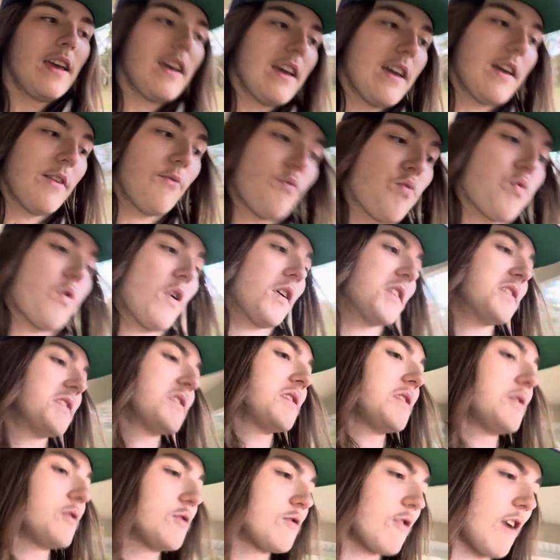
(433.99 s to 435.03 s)
It runs
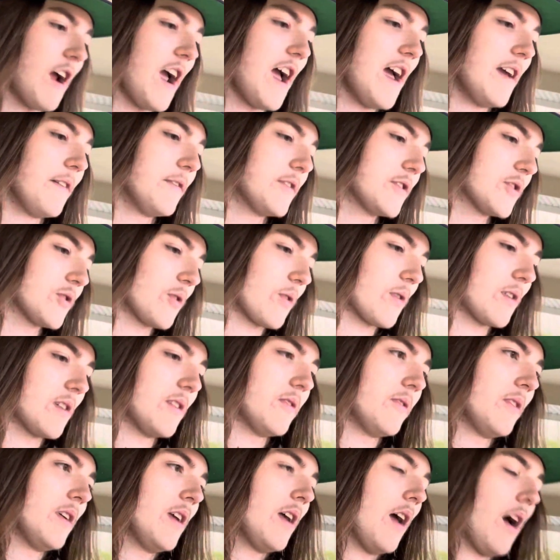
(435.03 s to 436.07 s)
and drives, sort of.